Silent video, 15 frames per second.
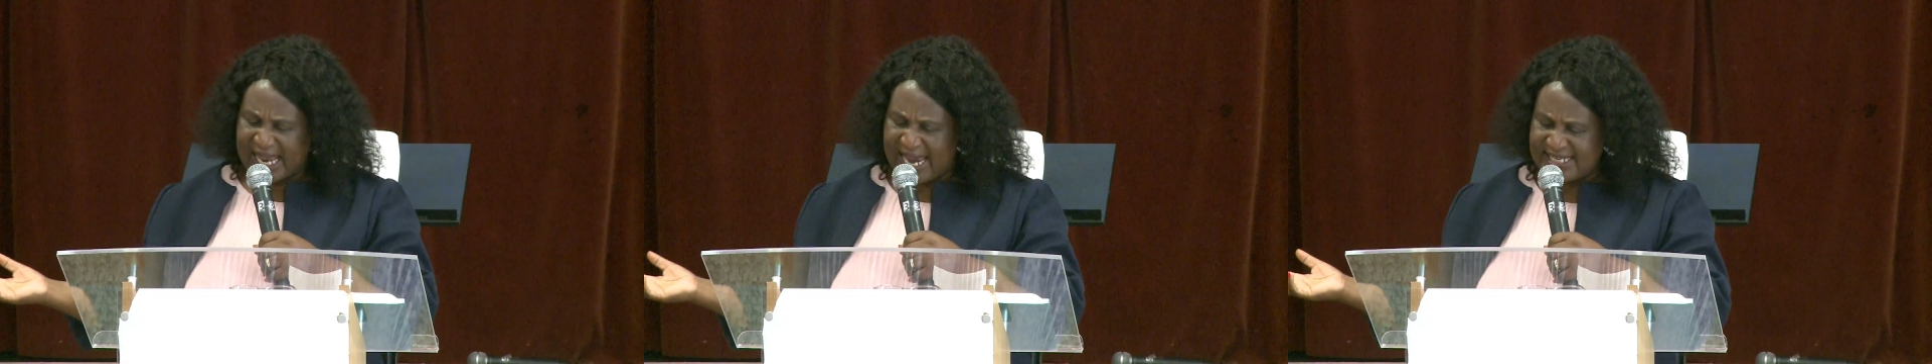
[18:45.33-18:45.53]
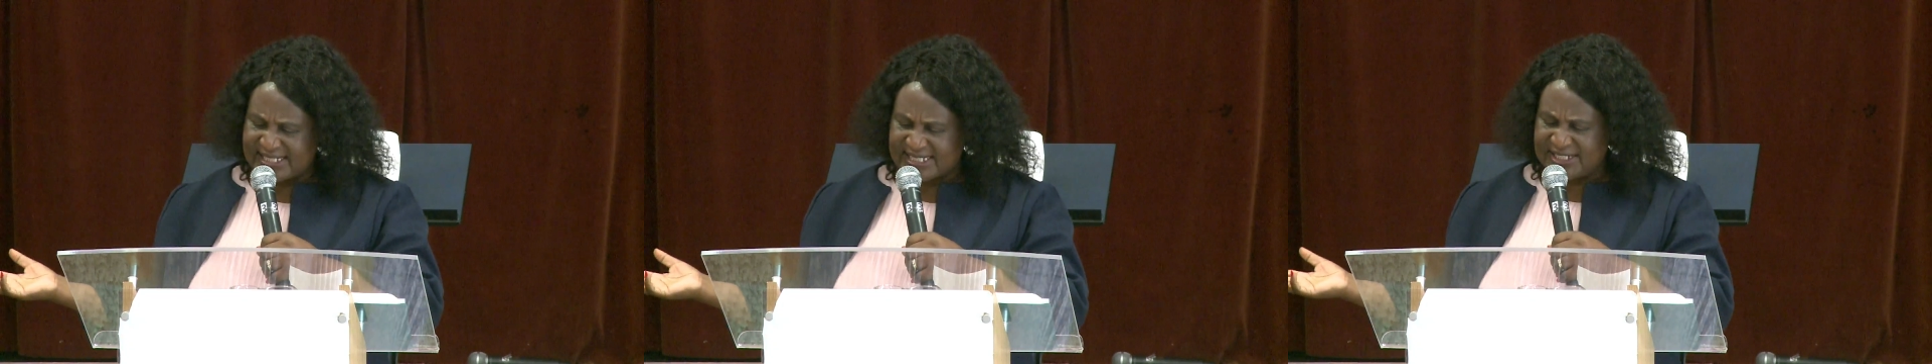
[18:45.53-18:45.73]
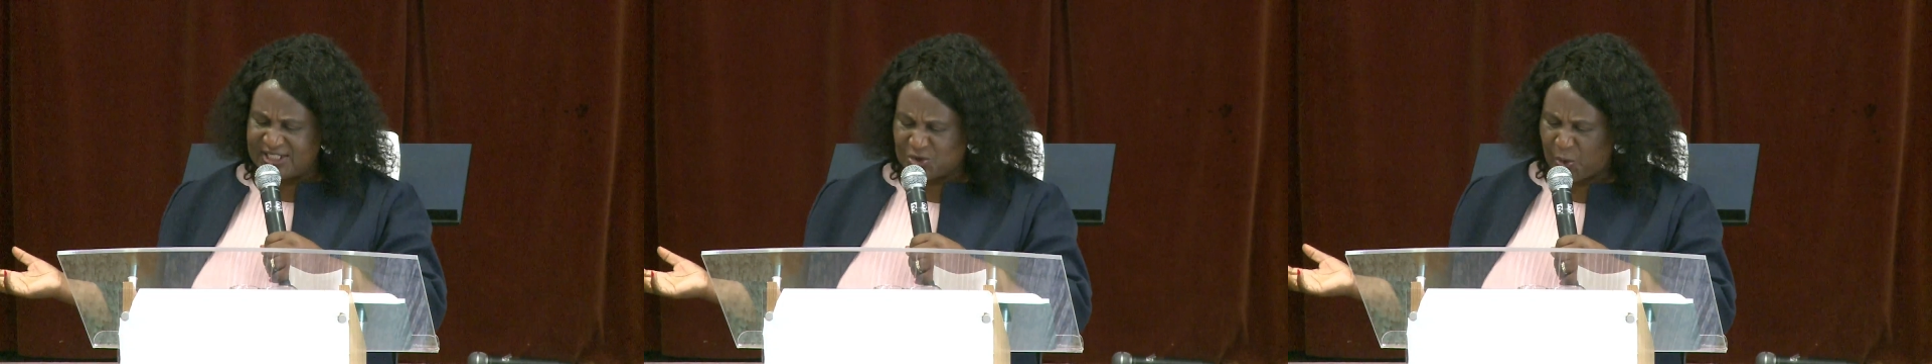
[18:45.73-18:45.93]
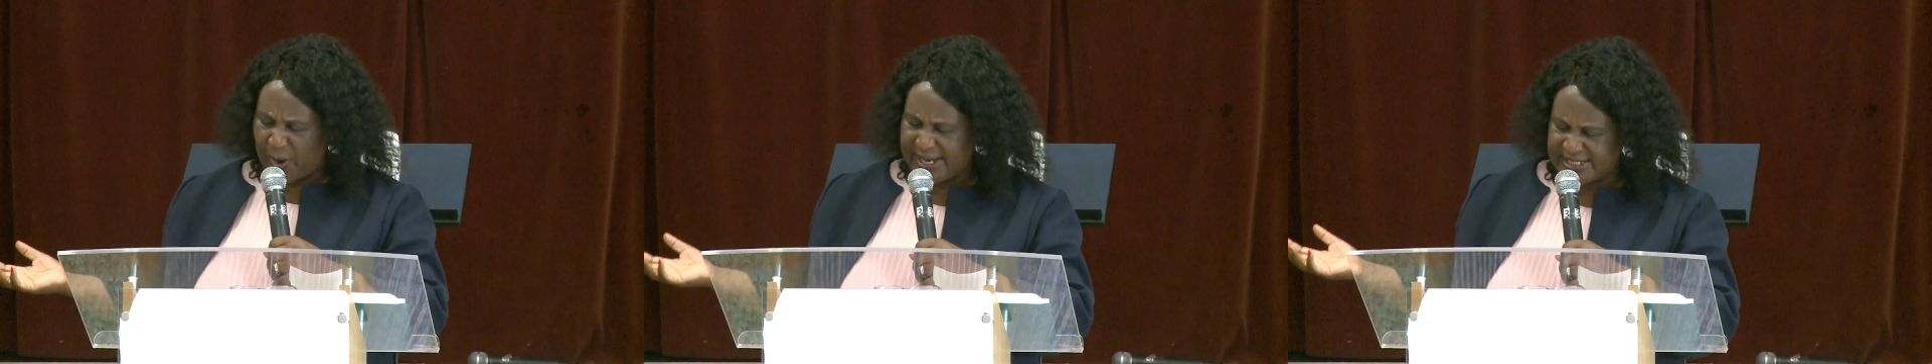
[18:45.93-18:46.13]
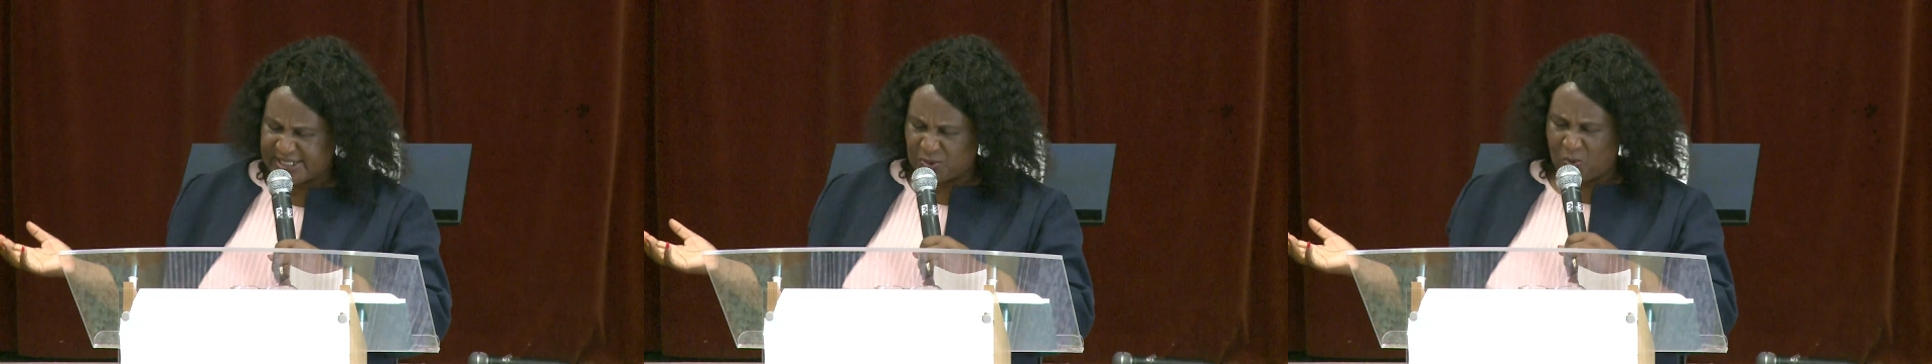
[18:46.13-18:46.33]

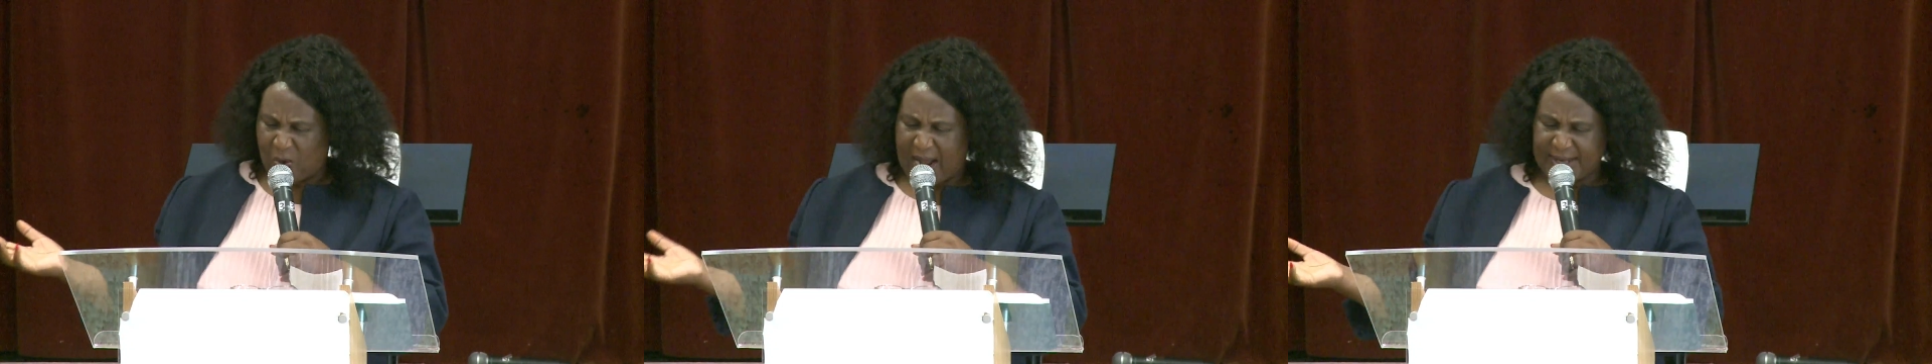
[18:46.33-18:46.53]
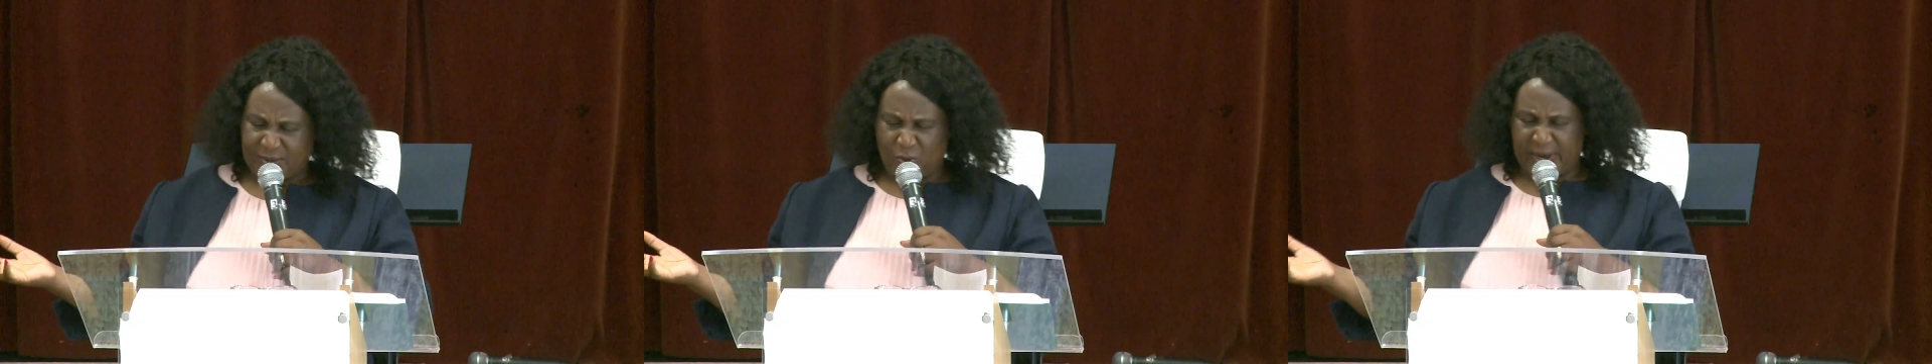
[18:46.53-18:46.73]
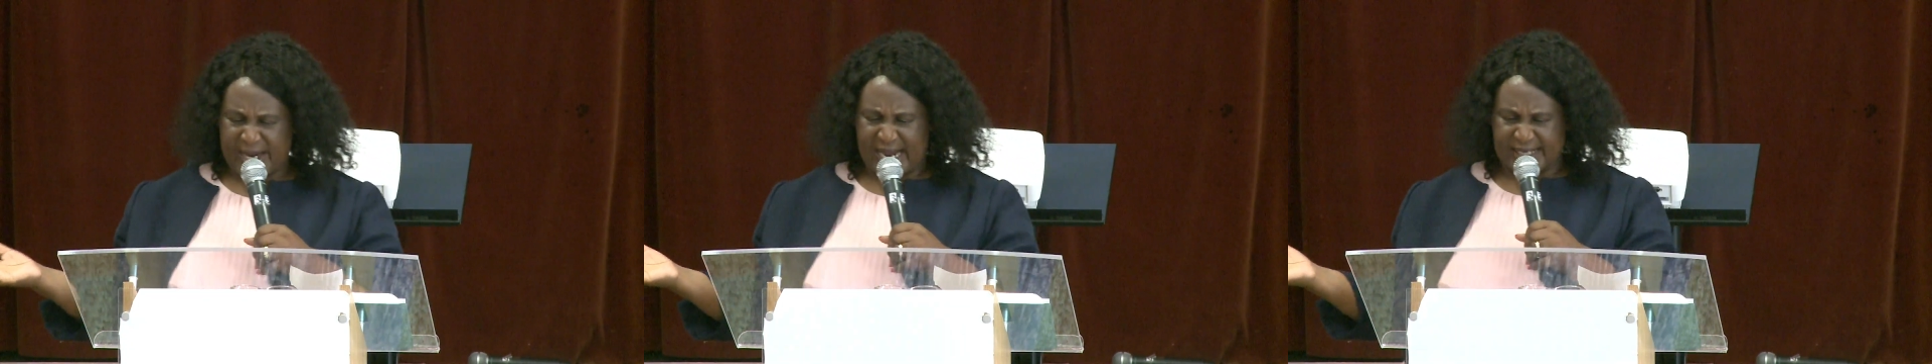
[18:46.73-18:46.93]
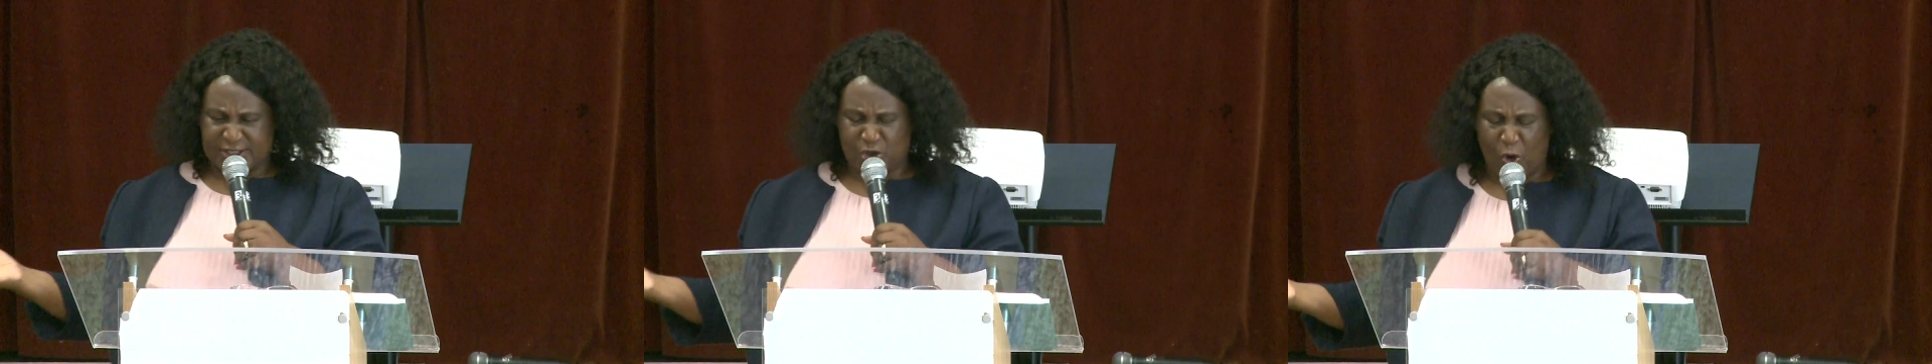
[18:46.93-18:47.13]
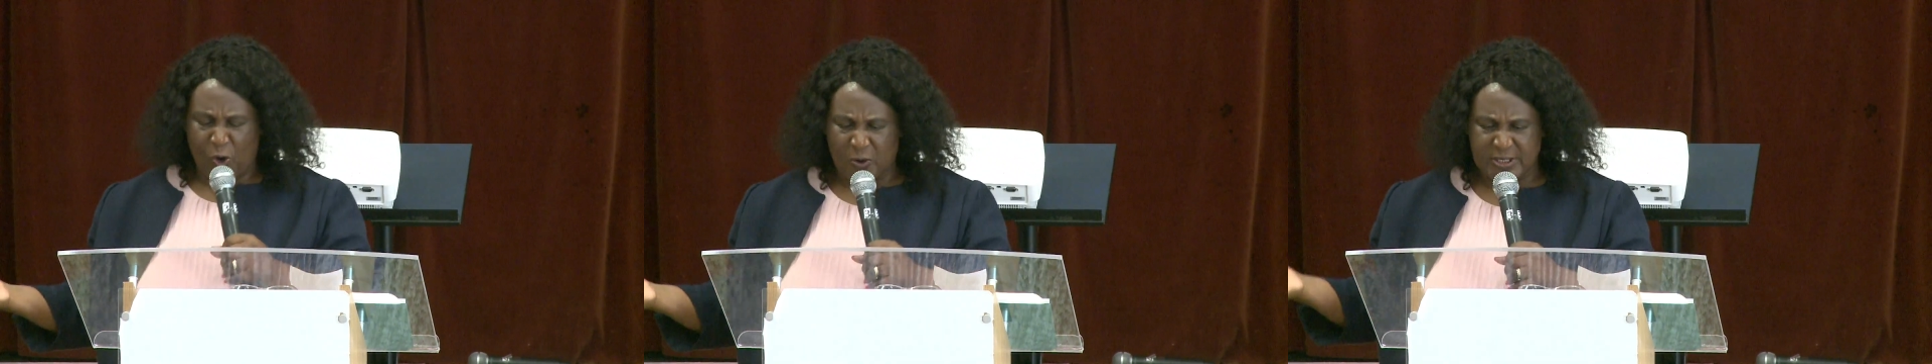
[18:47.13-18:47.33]
18:21, we are
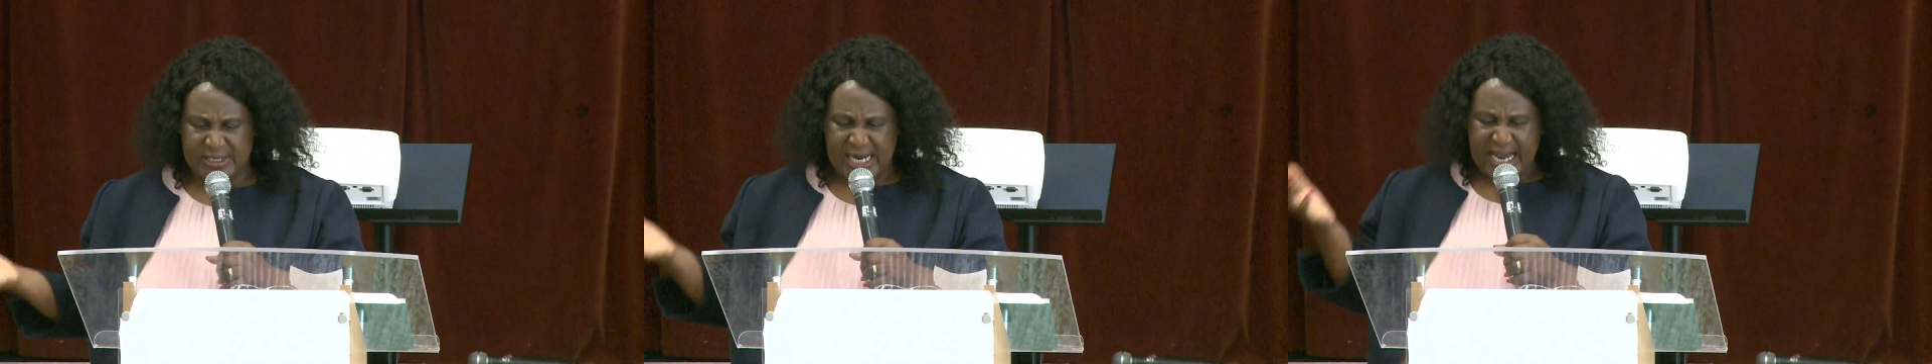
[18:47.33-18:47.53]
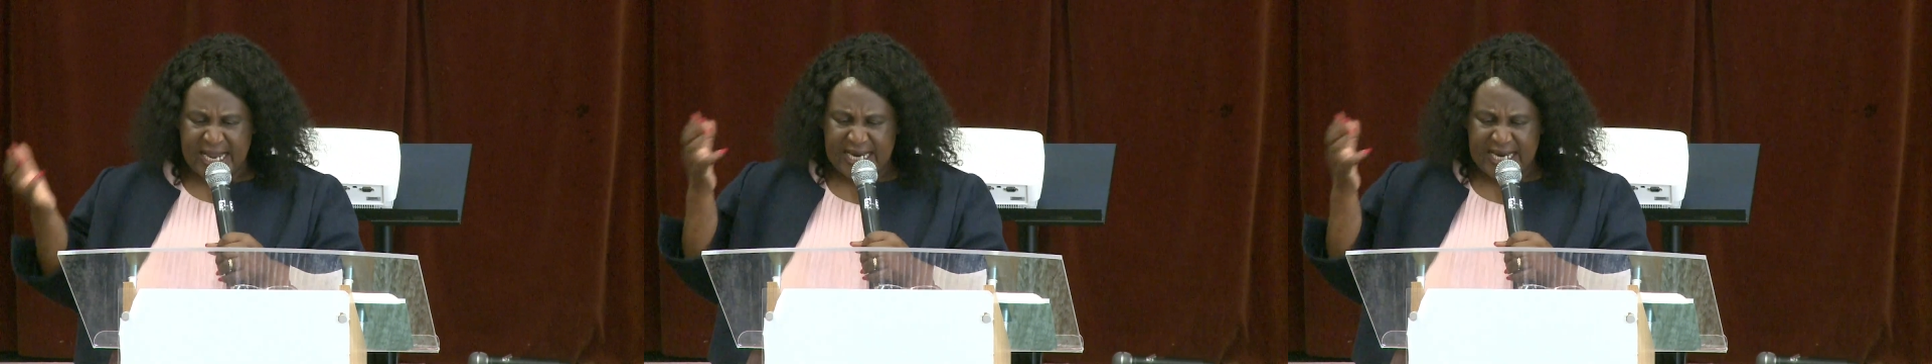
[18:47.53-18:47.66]
told,